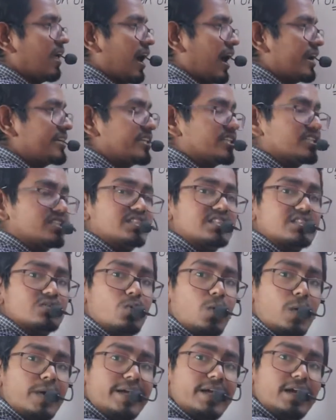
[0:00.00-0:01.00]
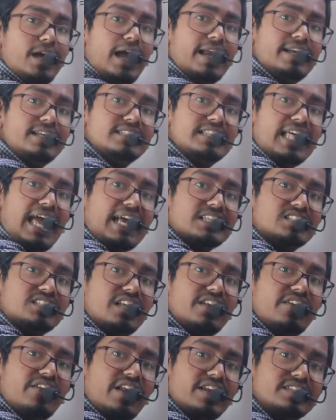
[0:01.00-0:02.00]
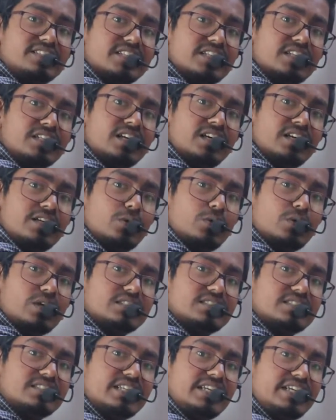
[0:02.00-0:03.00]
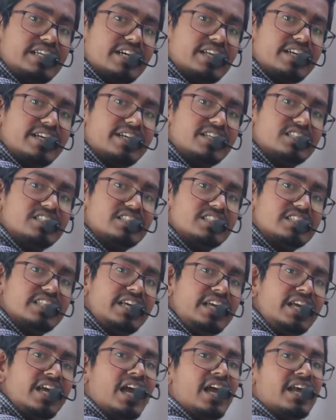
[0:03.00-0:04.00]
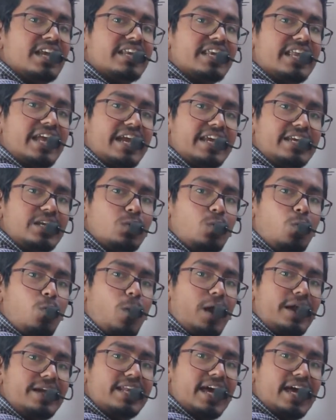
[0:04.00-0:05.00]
and it is going, and the acceleration, you can see here, it is in the negative y